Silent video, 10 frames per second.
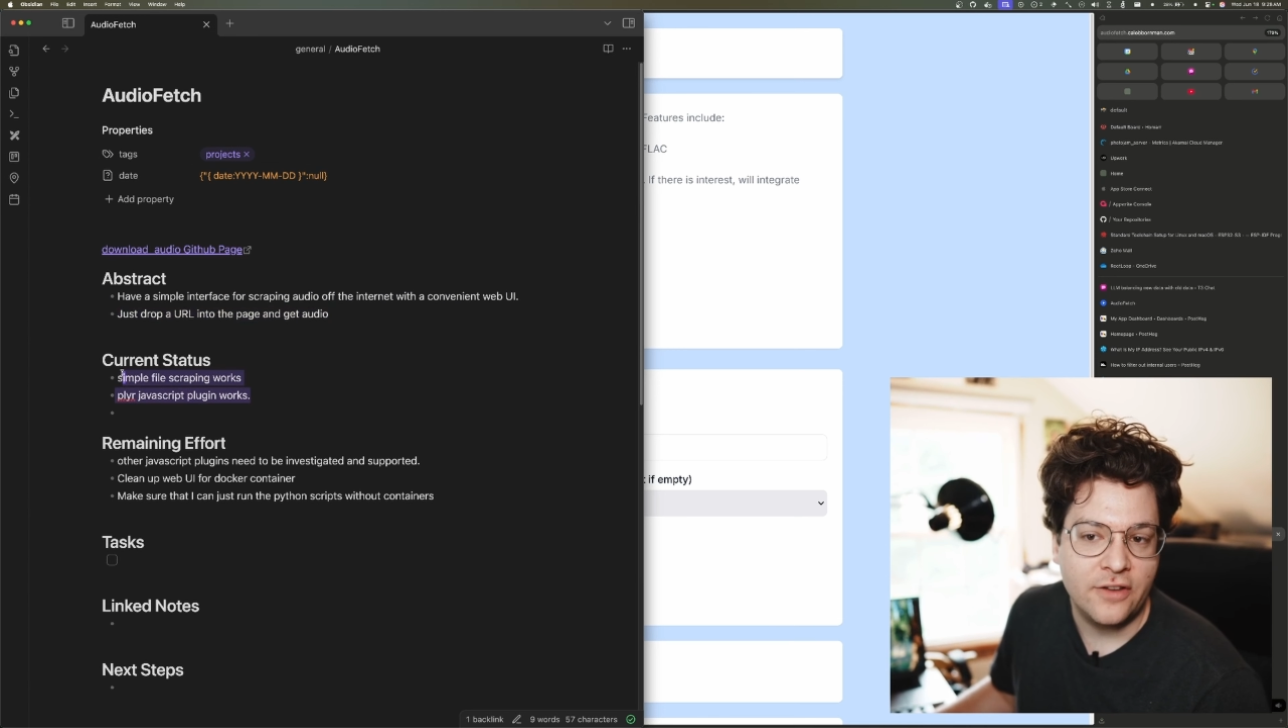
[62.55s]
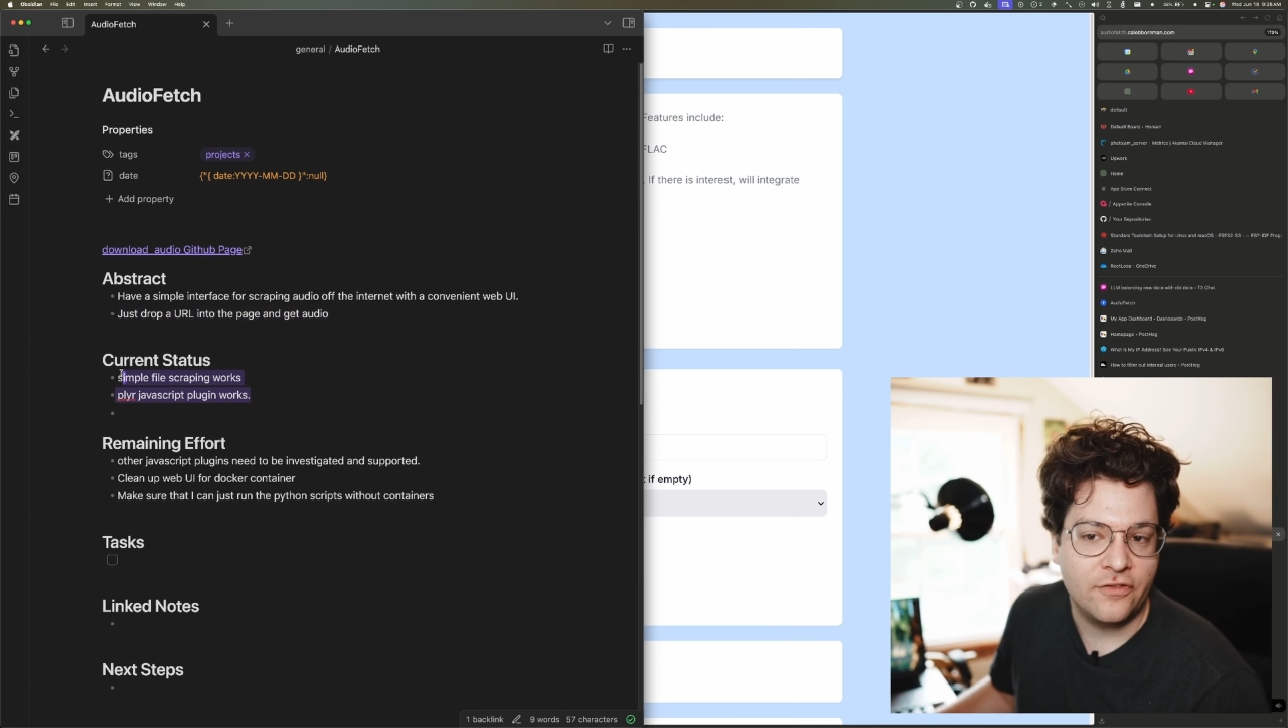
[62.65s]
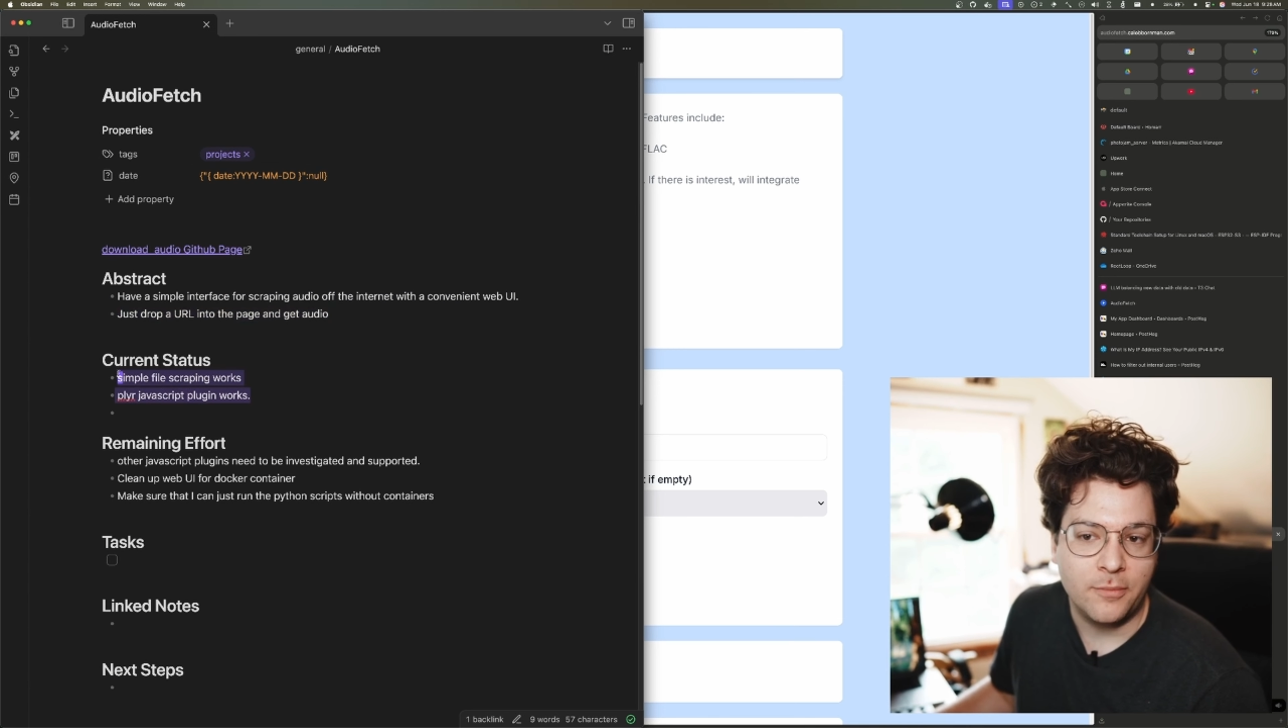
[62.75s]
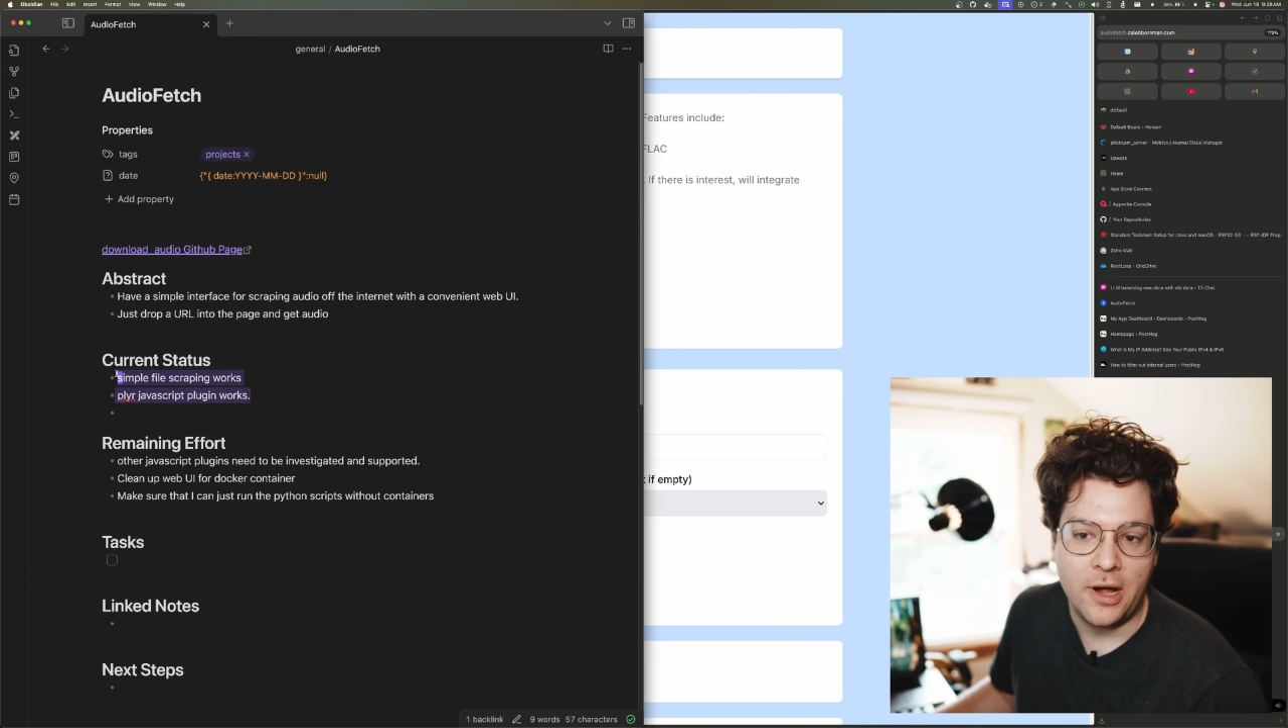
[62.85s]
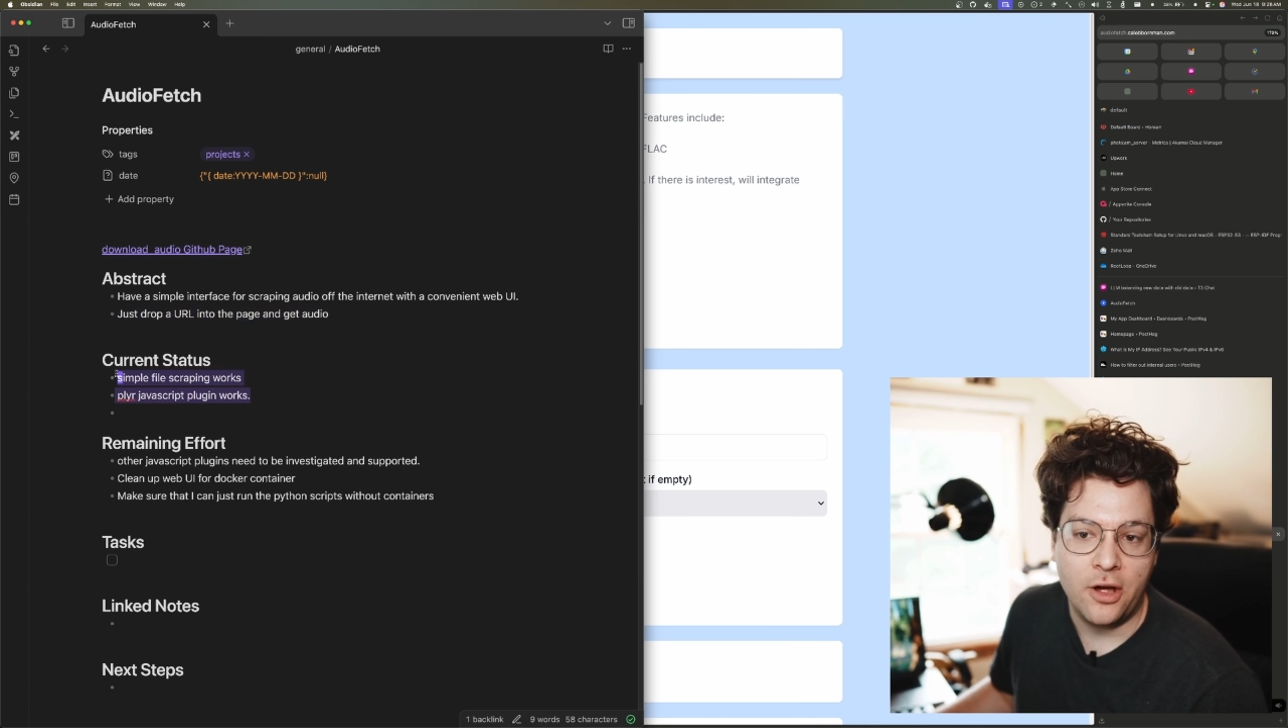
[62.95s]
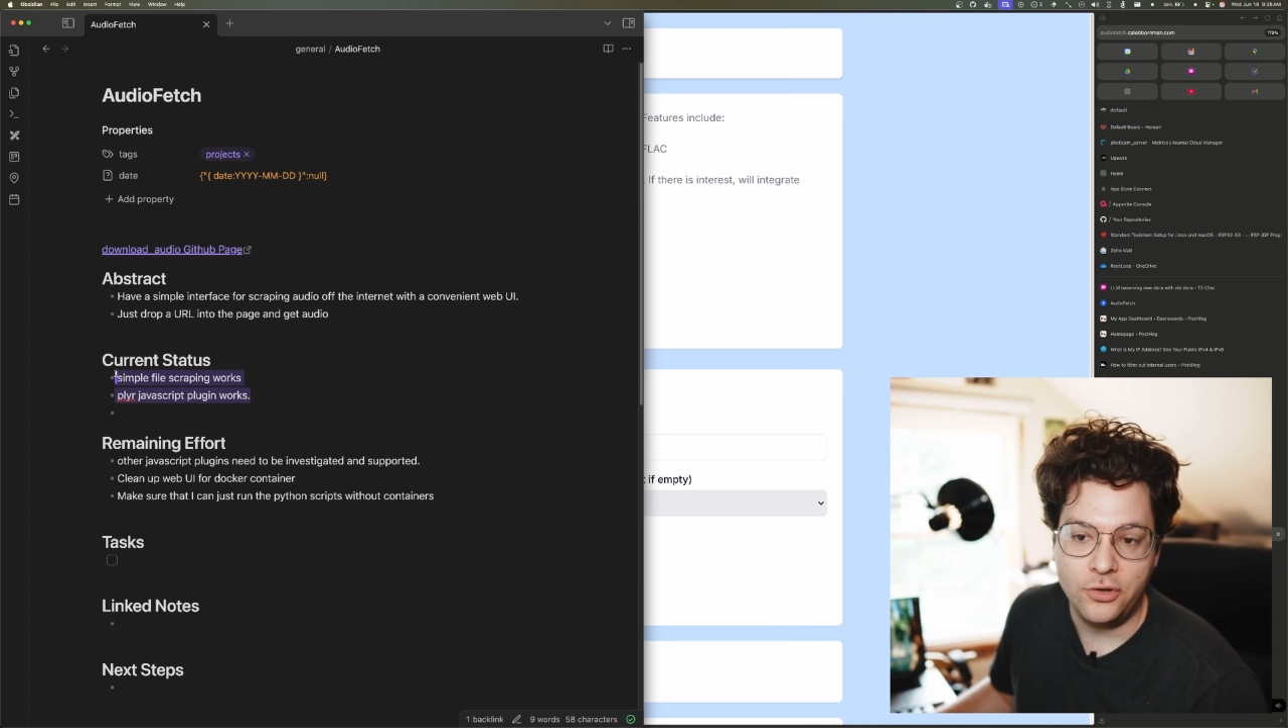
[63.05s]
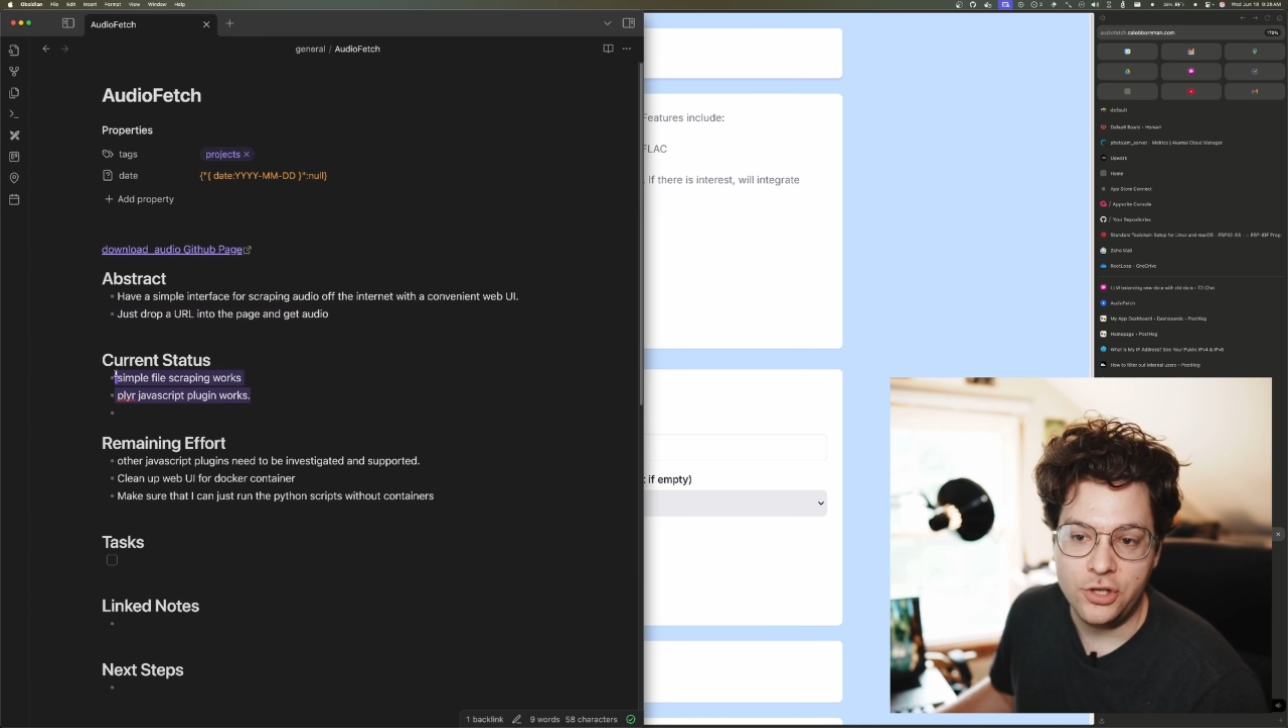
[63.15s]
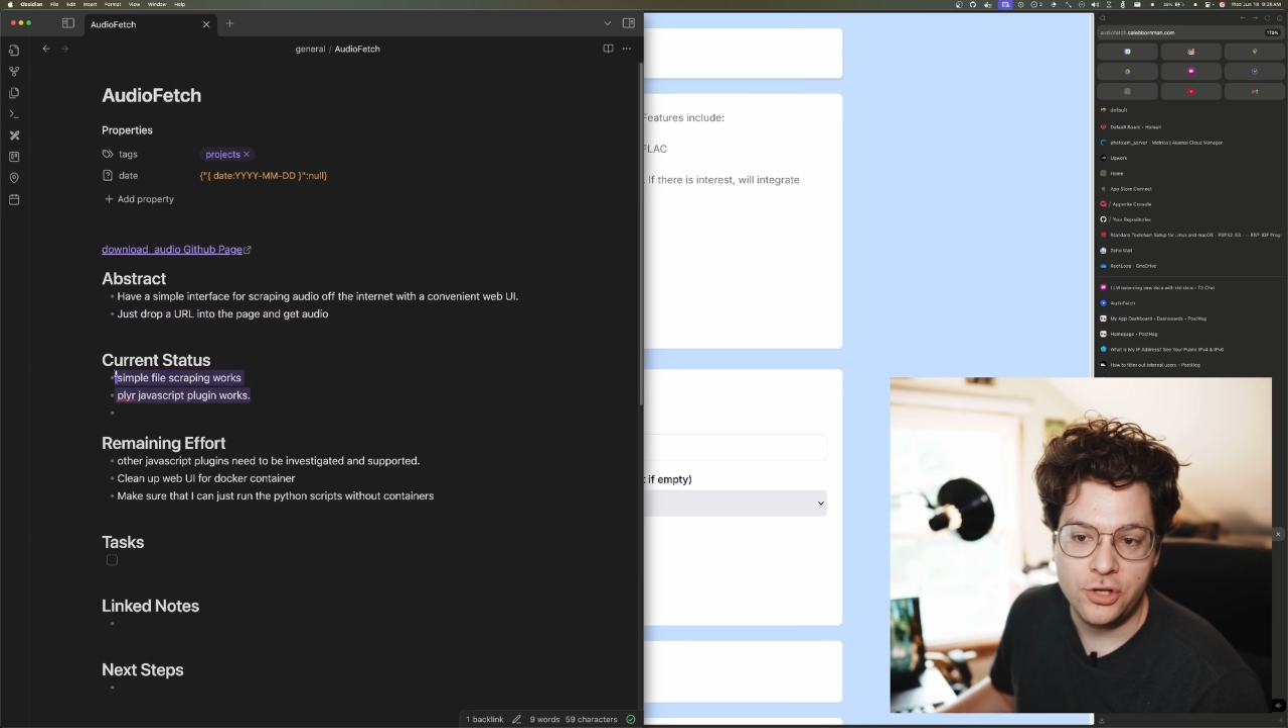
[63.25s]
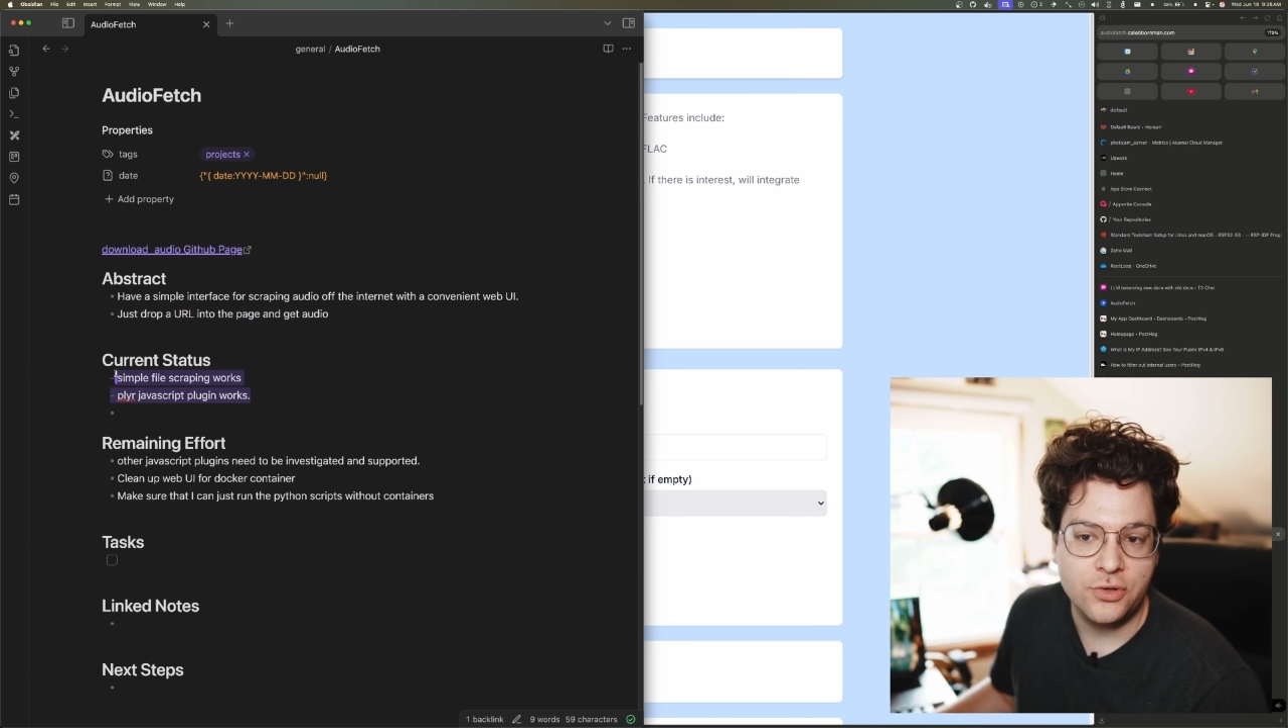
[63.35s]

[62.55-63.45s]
my own use.